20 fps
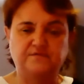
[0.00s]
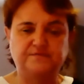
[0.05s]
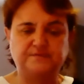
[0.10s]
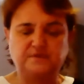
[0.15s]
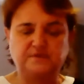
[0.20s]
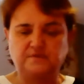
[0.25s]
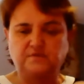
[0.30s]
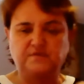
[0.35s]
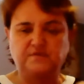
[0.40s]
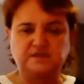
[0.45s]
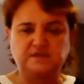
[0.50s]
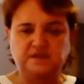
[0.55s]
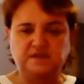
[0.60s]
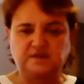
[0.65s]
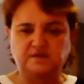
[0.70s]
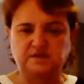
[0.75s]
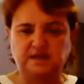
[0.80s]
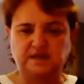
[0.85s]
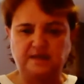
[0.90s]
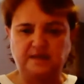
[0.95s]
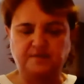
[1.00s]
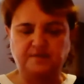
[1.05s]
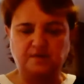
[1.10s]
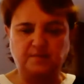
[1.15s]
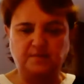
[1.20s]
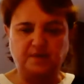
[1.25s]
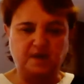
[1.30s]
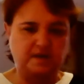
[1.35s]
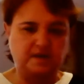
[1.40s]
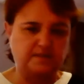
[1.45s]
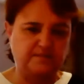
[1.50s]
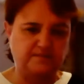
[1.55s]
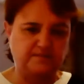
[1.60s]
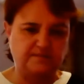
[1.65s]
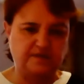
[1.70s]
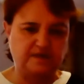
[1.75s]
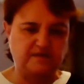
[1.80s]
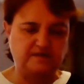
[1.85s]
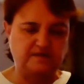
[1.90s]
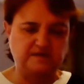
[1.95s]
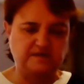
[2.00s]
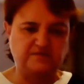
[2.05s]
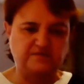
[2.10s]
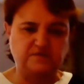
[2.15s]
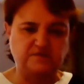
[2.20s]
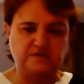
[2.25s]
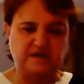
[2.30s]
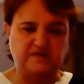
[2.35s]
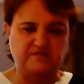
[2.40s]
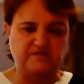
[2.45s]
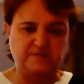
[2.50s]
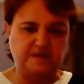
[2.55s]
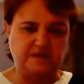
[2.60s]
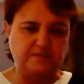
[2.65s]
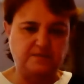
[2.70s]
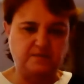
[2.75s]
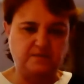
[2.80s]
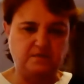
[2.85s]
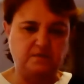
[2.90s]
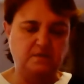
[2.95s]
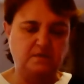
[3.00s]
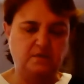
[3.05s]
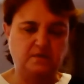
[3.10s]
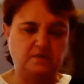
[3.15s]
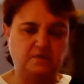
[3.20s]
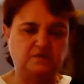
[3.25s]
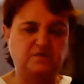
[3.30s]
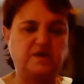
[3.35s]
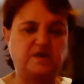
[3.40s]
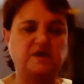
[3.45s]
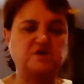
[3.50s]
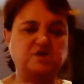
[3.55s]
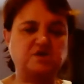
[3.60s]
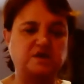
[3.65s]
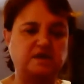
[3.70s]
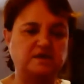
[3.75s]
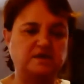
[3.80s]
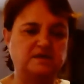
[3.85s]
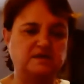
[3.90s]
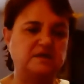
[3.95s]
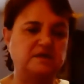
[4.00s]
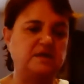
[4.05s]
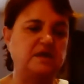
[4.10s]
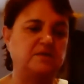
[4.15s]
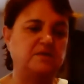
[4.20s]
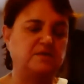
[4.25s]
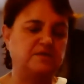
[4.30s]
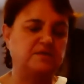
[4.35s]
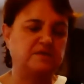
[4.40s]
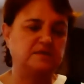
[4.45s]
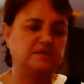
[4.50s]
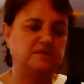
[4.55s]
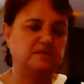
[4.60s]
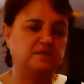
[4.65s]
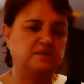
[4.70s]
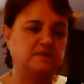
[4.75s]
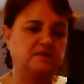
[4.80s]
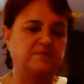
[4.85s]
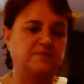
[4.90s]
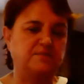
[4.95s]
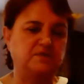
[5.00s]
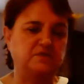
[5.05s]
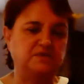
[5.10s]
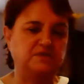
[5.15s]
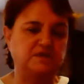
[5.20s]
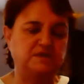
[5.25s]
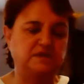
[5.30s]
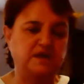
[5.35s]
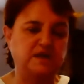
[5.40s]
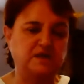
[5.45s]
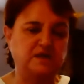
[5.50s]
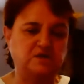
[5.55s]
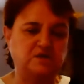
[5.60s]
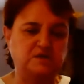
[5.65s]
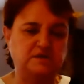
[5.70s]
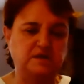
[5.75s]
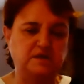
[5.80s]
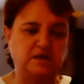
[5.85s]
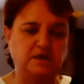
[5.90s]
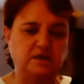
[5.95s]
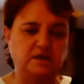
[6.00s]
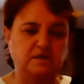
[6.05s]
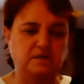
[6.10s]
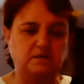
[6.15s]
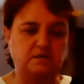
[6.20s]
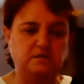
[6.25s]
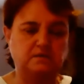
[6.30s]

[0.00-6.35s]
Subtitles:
the ticker tape on the bottom that is for deaf people, so actually can see what the person is actually saying.